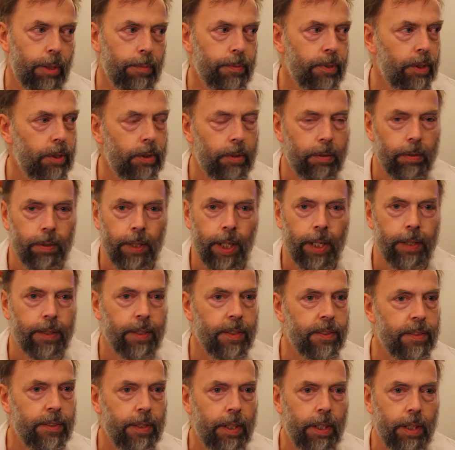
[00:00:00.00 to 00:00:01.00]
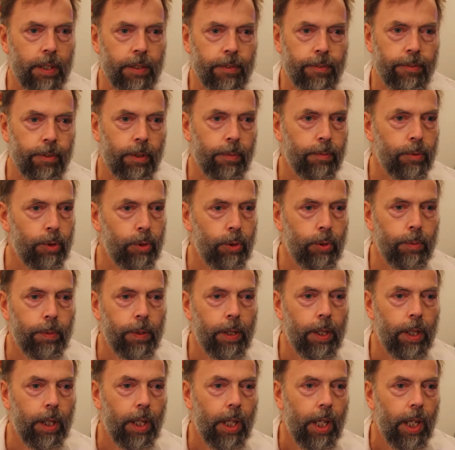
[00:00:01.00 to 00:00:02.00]
from the United States, from
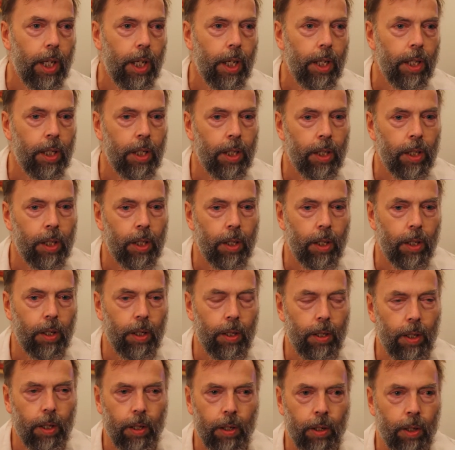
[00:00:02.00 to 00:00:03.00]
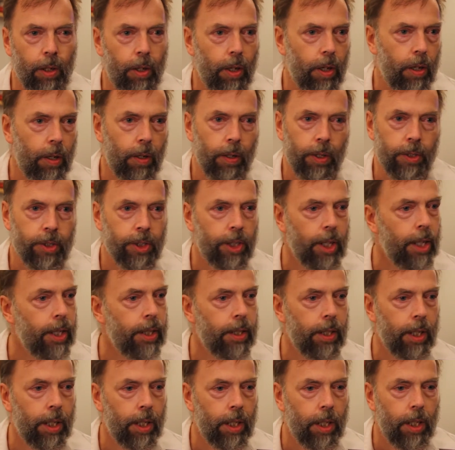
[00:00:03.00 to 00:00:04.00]
Cuba, or
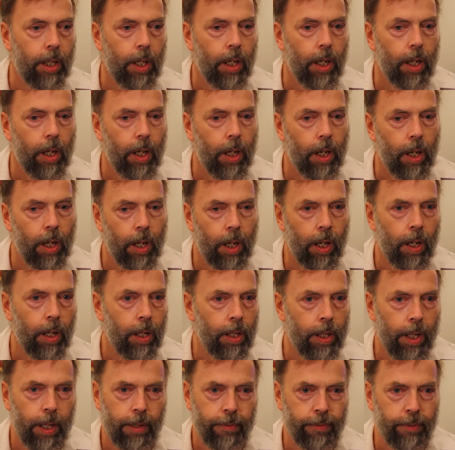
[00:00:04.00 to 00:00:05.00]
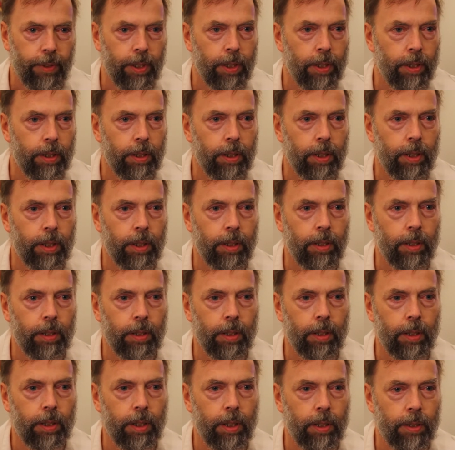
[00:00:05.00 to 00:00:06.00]
China, all have
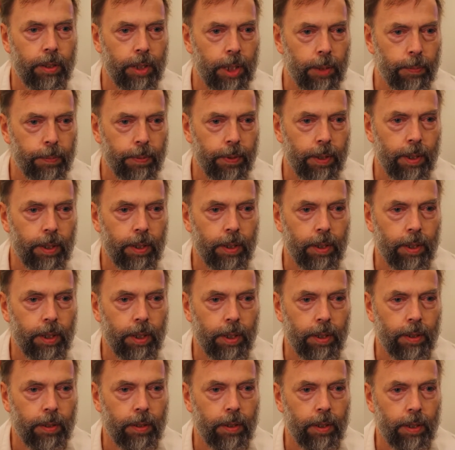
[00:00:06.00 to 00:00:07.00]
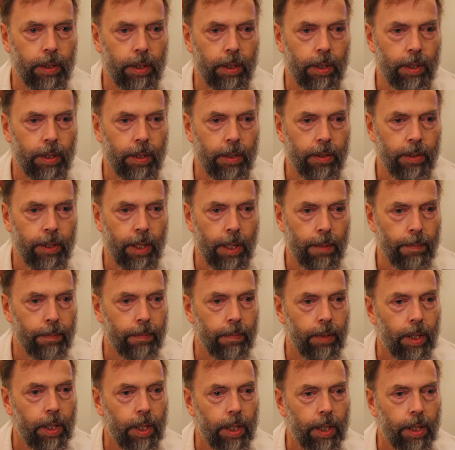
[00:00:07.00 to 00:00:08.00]
deep in
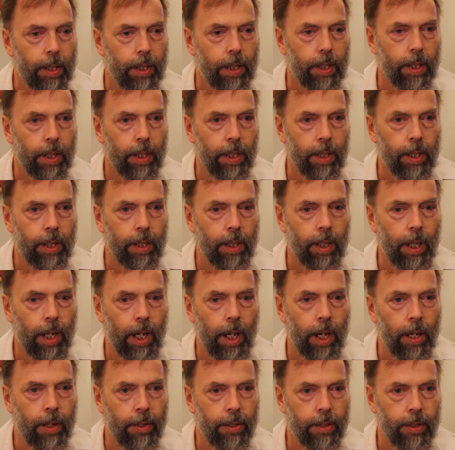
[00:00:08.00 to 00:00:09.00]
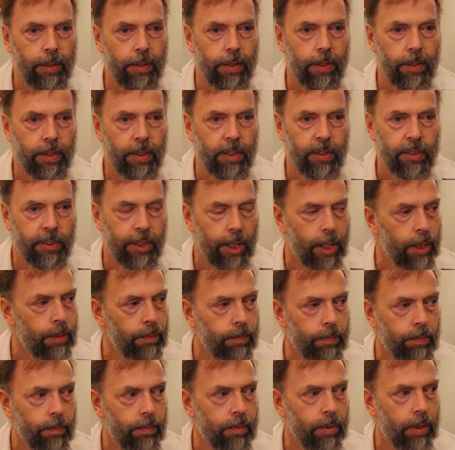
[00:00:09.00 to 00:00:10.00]
them are the
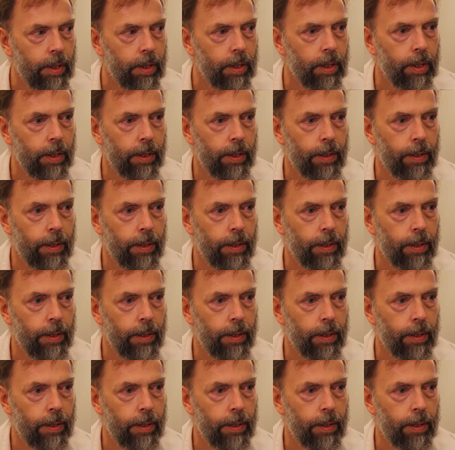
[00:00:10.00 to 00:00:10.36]
same